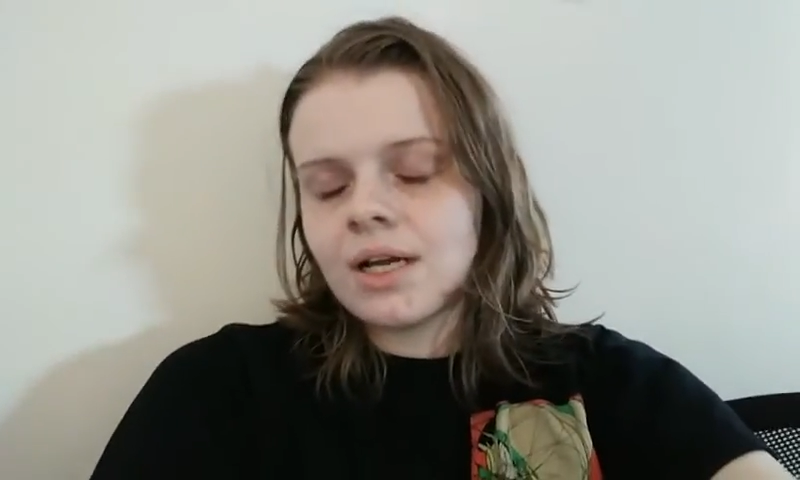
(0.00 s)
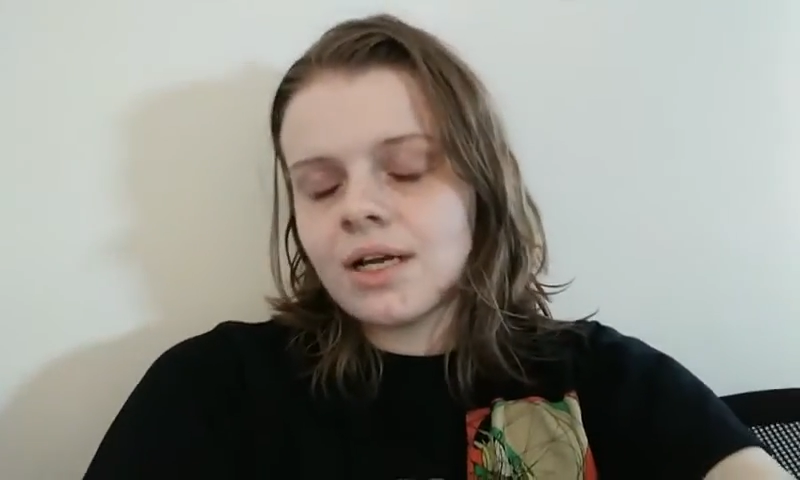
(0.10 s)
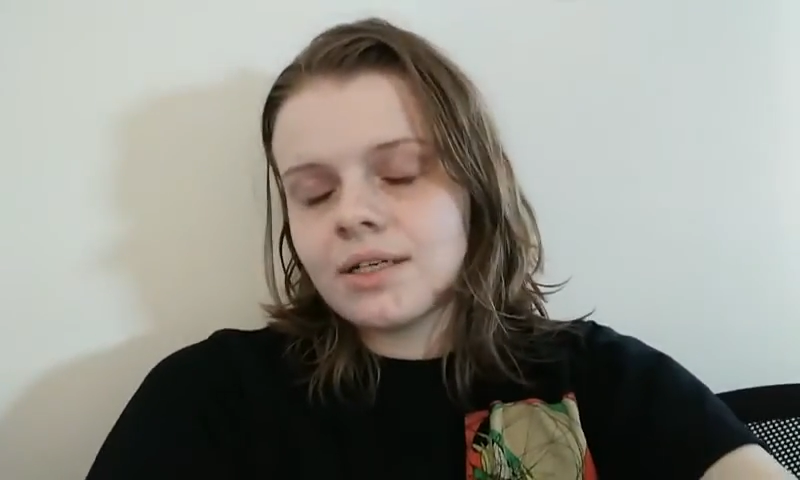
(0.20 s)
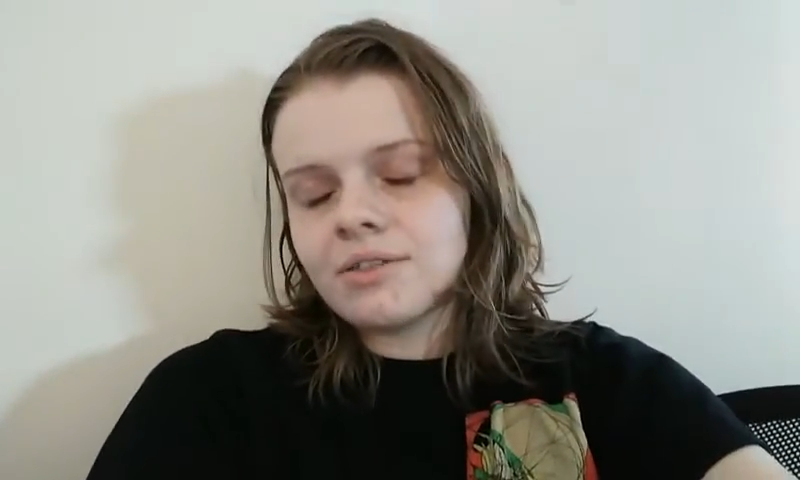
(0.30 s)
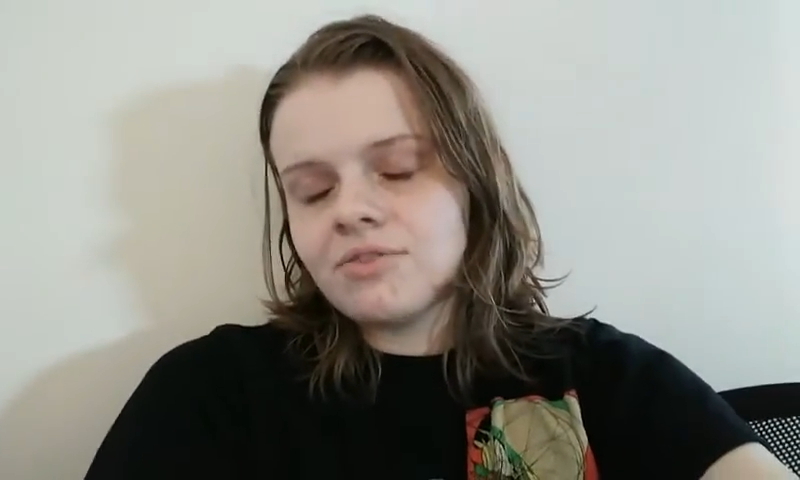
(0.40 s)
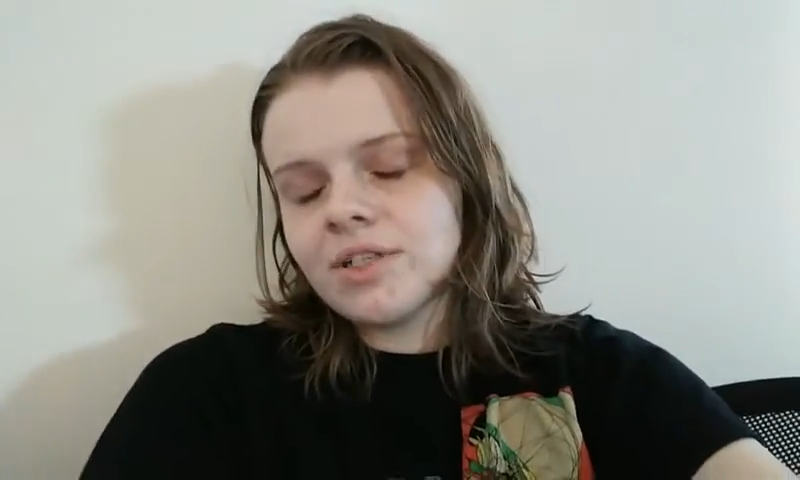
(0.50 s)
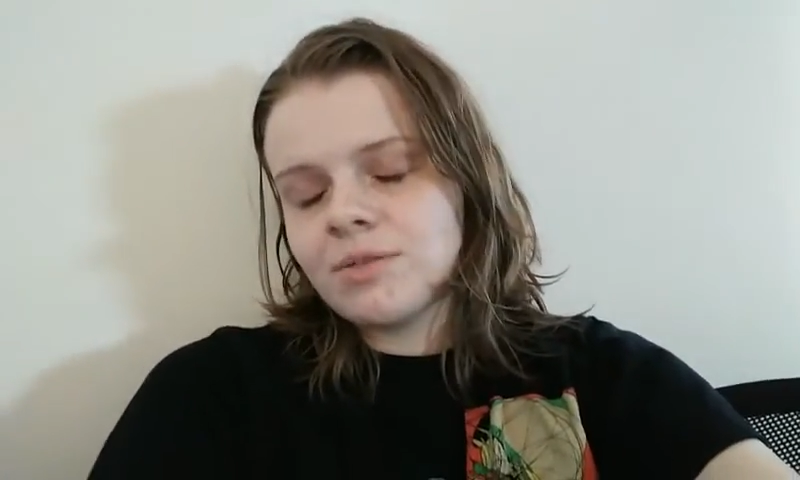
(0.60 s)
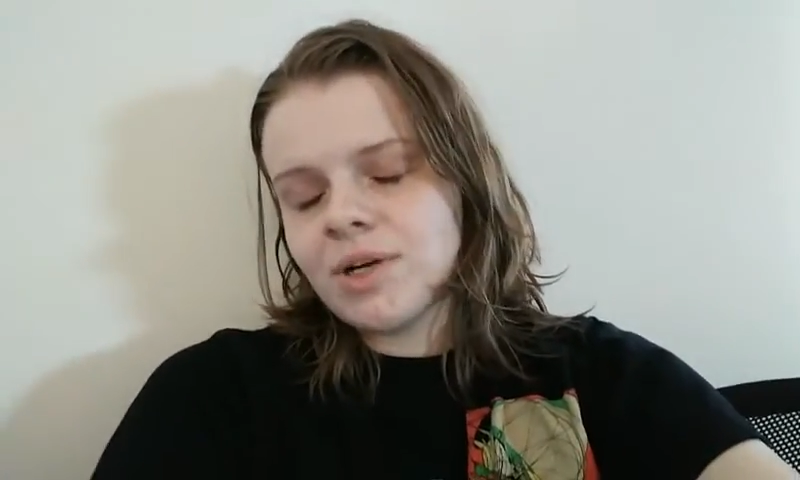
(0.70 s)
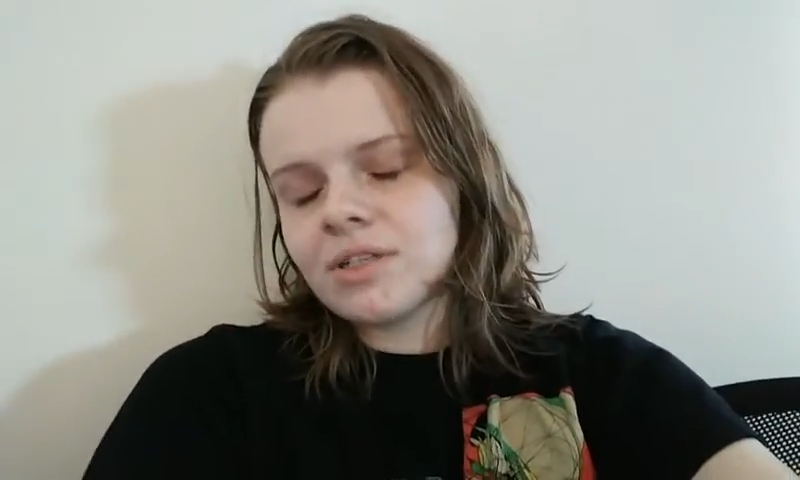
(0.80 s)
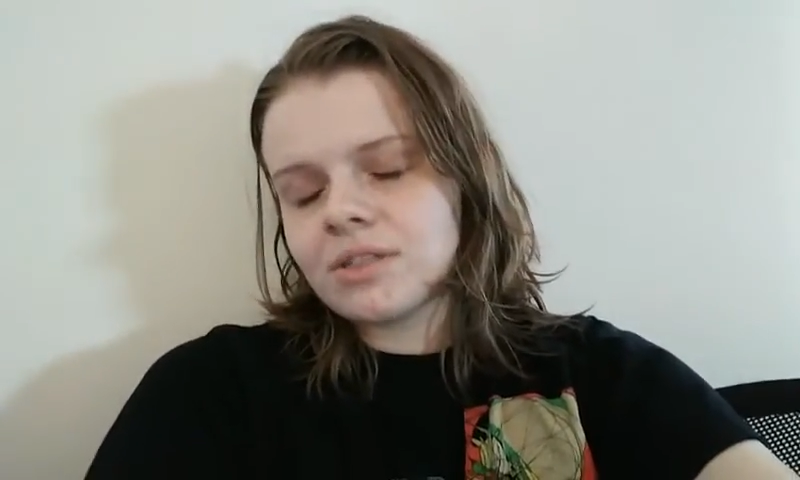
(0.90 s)
And I'll feel
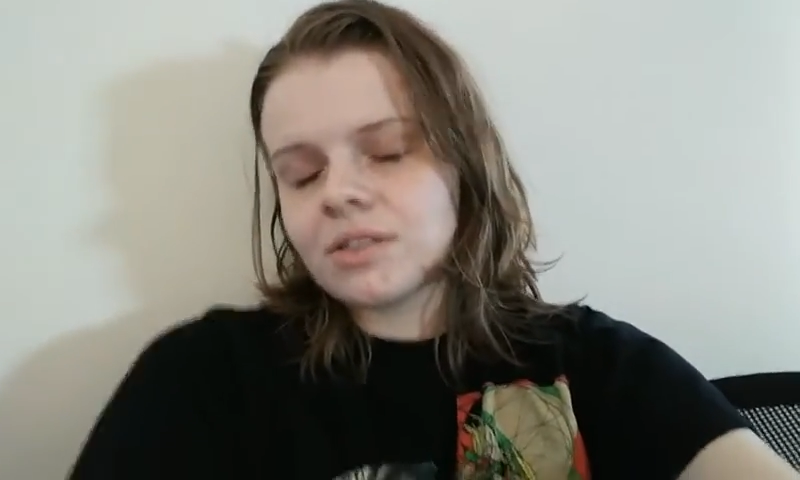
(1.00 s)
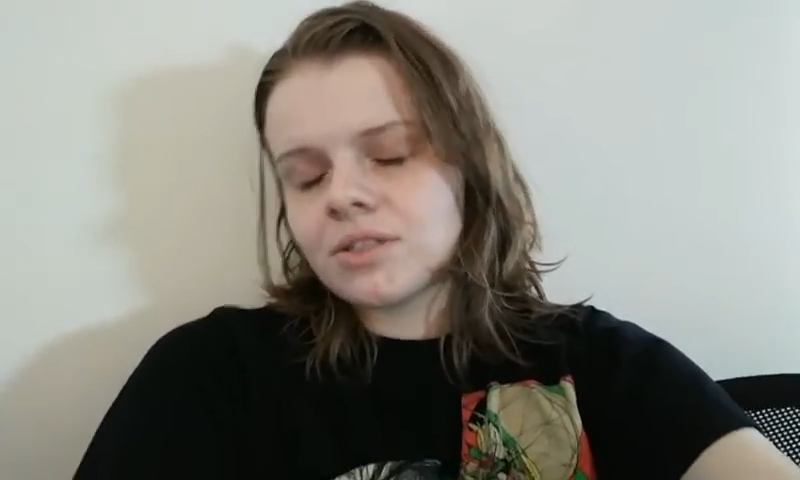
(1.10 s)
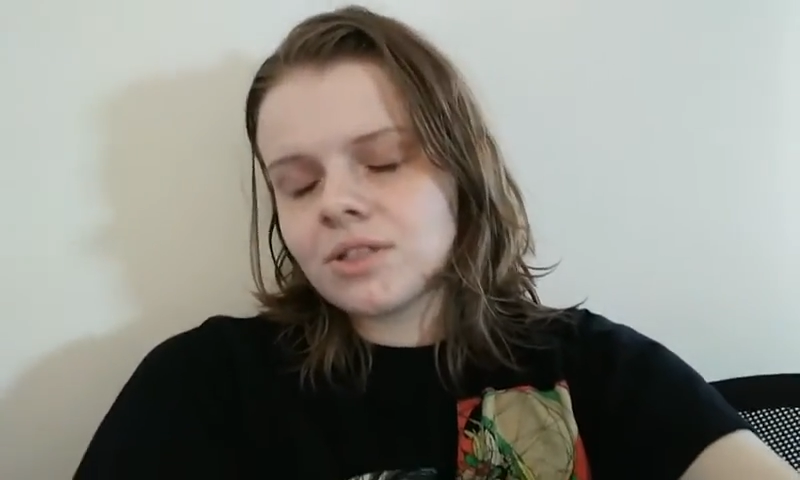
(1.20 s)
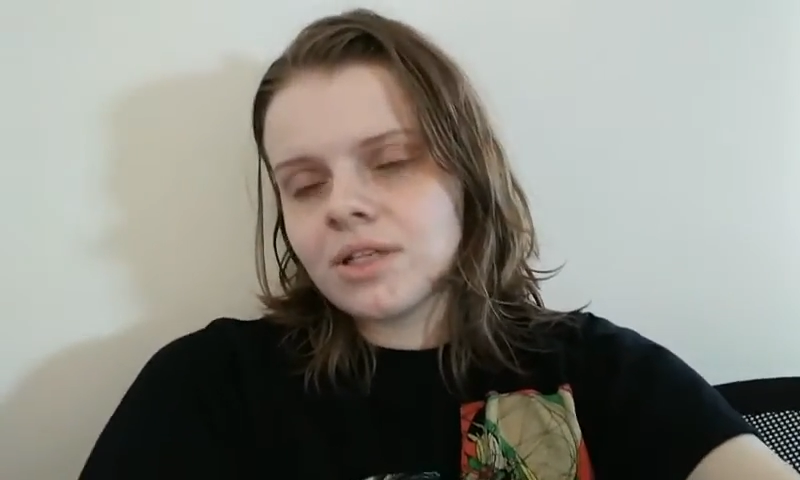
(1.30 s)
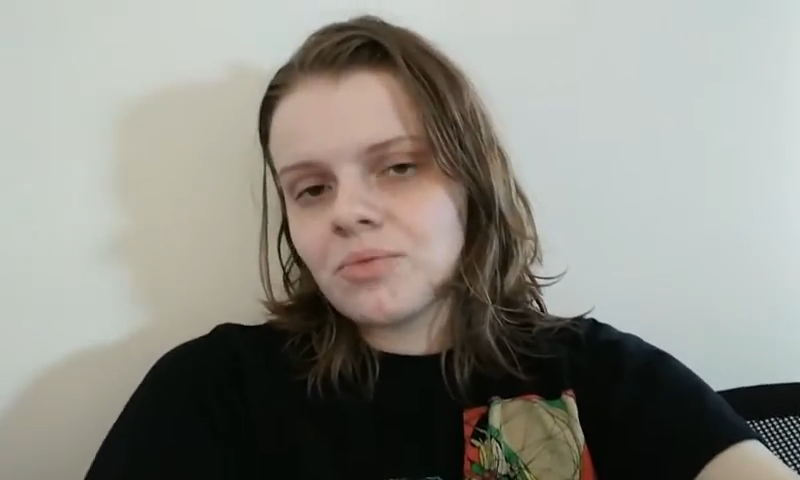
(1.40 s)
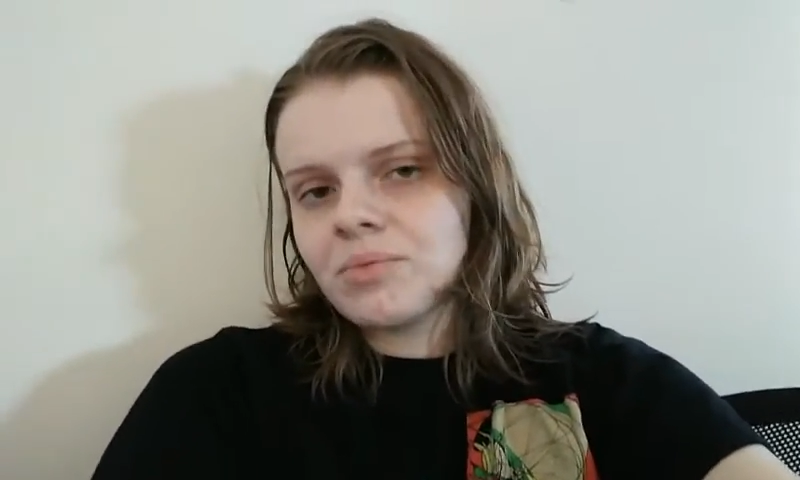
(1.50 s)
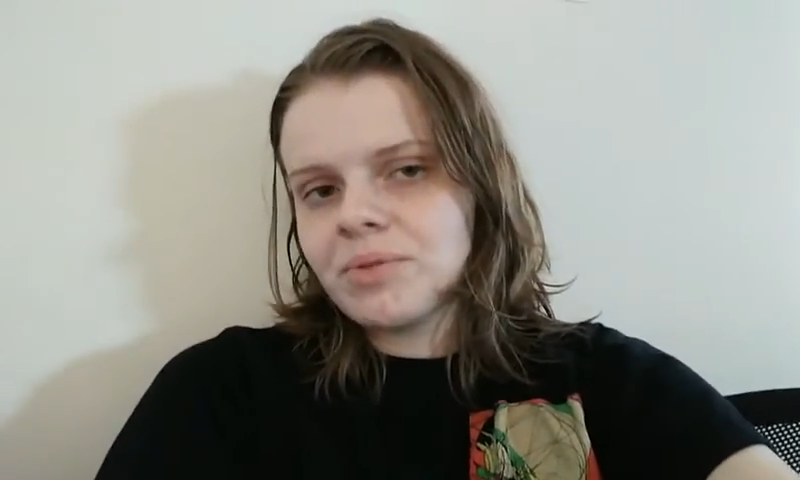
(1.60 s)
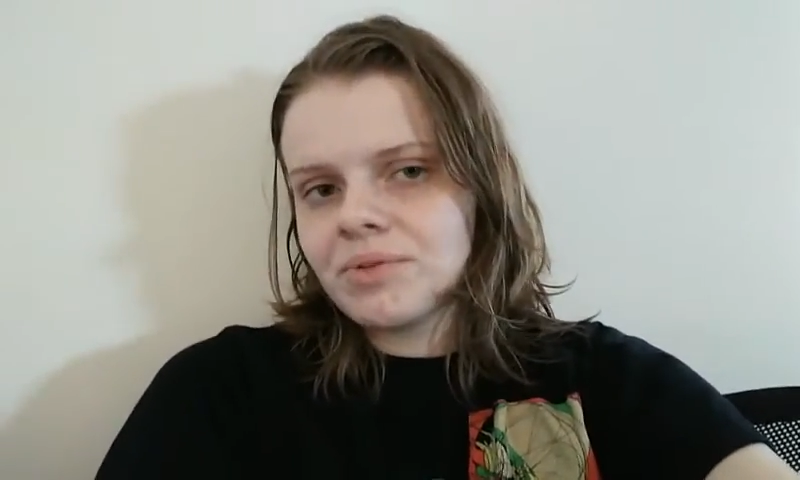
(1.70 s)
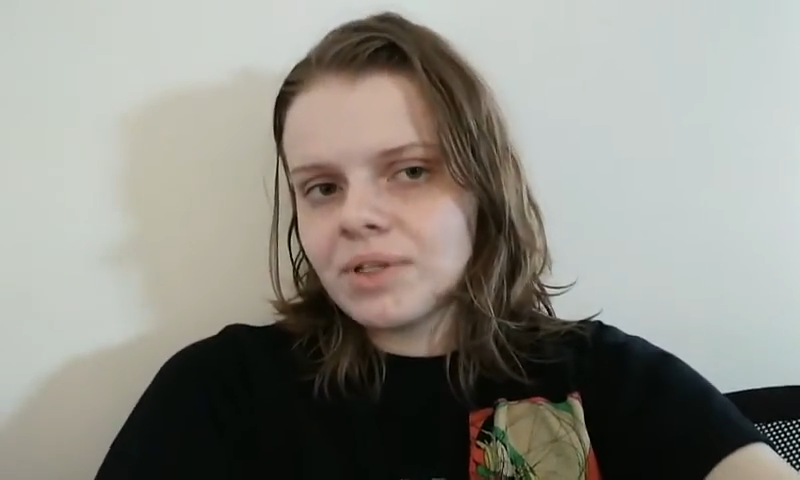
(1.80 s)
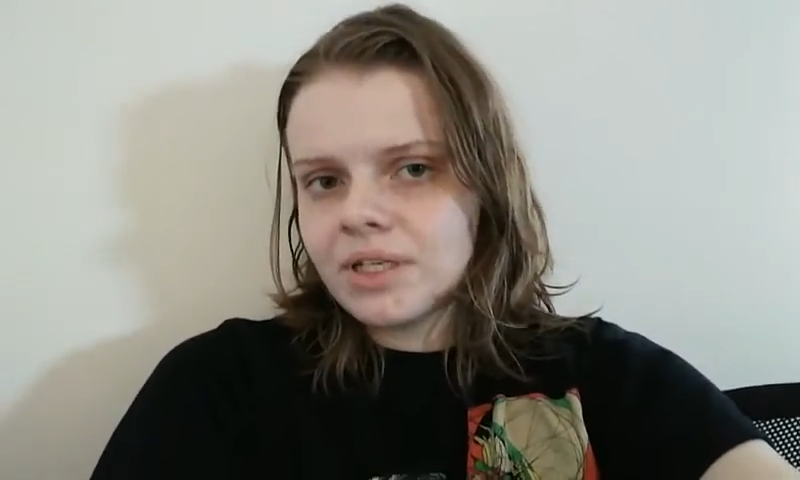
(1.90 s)
better, so that will
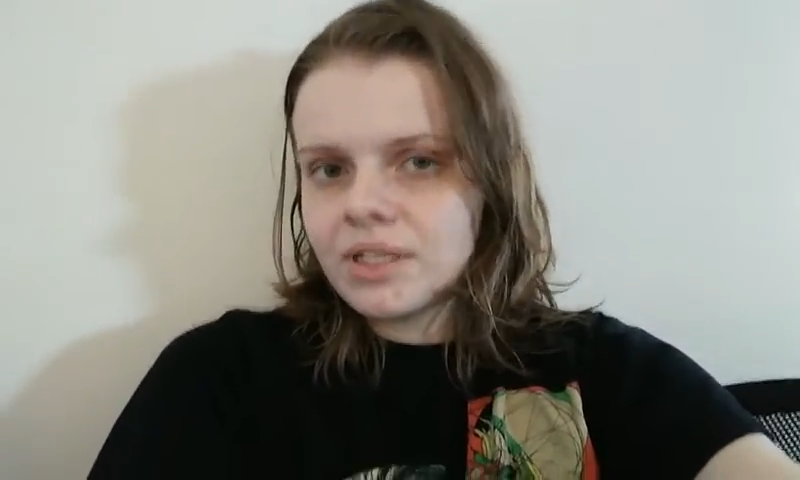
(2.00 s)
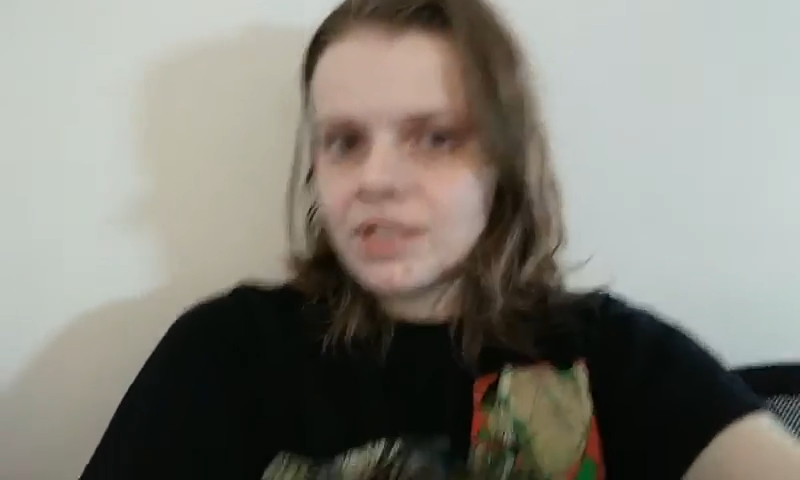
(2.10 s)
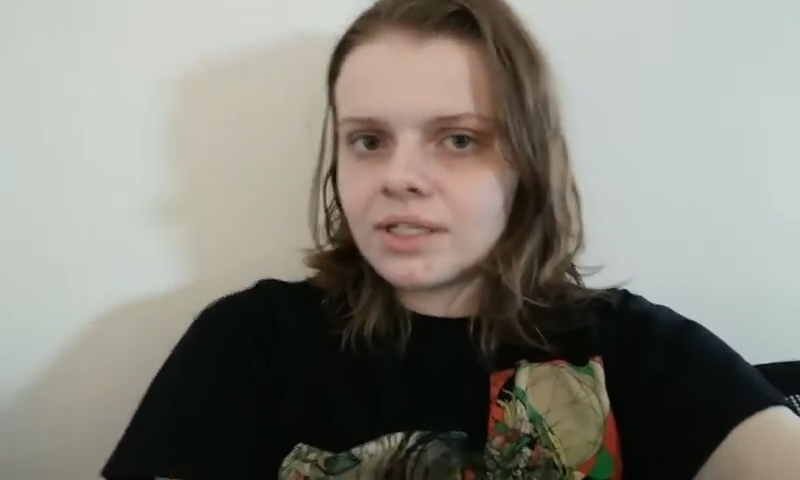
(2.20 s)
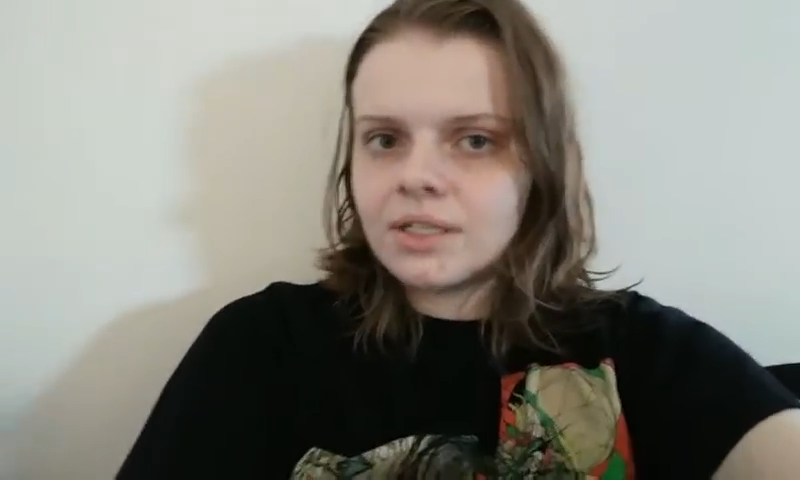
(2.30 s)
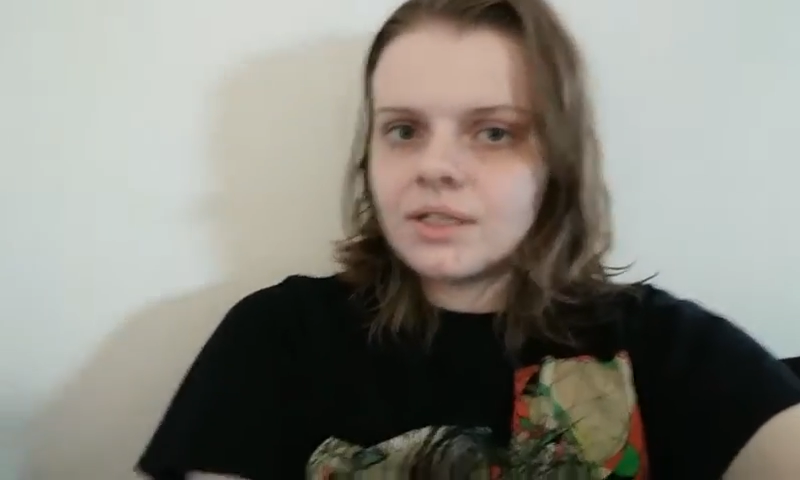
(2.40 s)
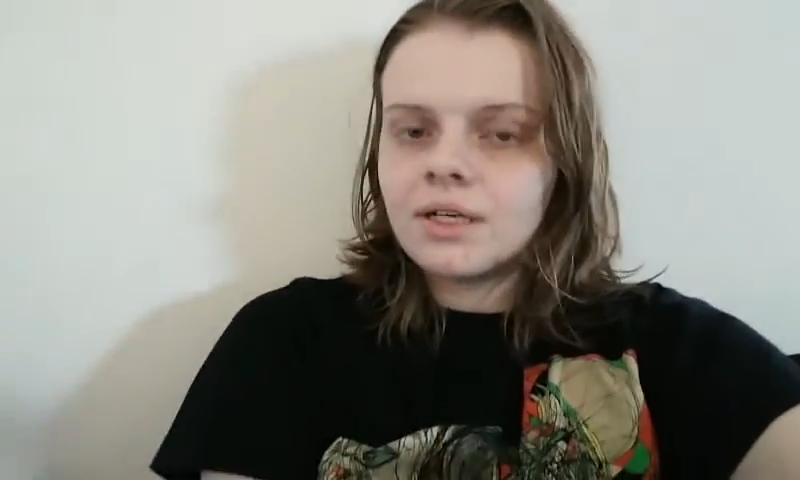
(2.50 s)
be really good.